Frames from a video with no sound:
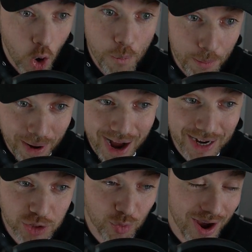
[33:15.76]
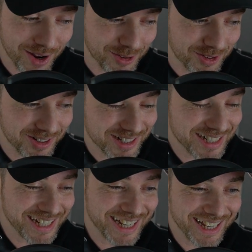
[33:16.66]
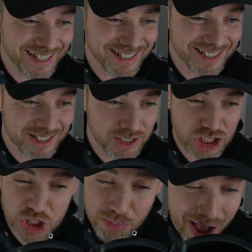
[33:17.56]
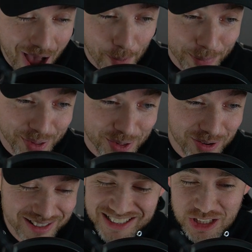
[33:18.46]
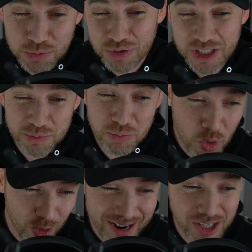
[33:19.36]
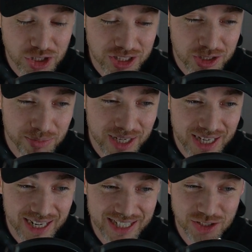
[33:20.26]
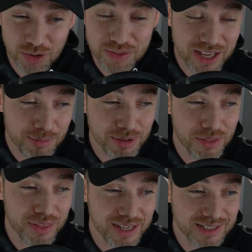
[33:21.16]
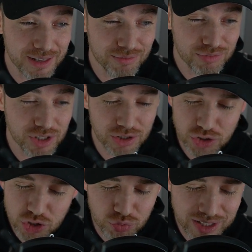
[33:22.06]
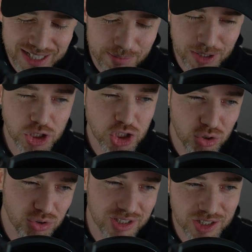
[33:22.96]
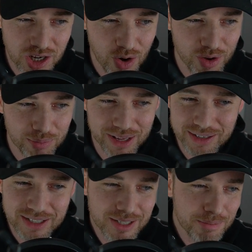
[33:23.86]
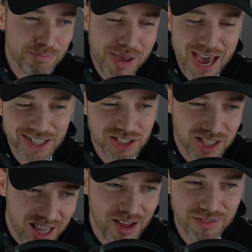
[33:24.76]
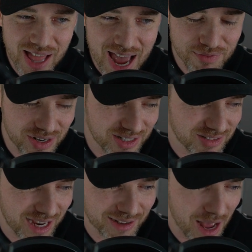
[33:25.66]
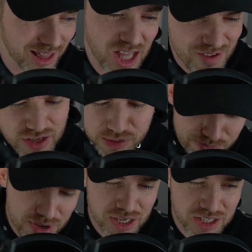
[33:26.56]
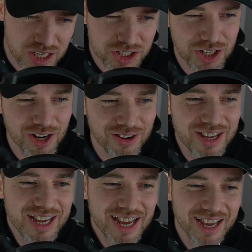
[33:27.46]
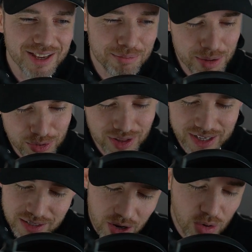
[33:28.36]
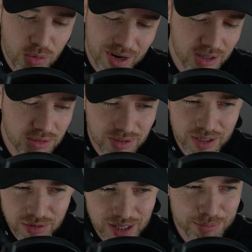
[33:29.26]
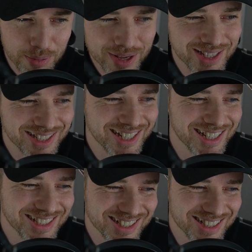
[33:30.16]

open my eyes wider and smile bigger, and it just brings more energy to me, and I can start thinking about the things that, you know, just really get me juiced and going. I'm like, man, I just love life, and I love this business, you know. And maybe you're like, no, I don't like my business.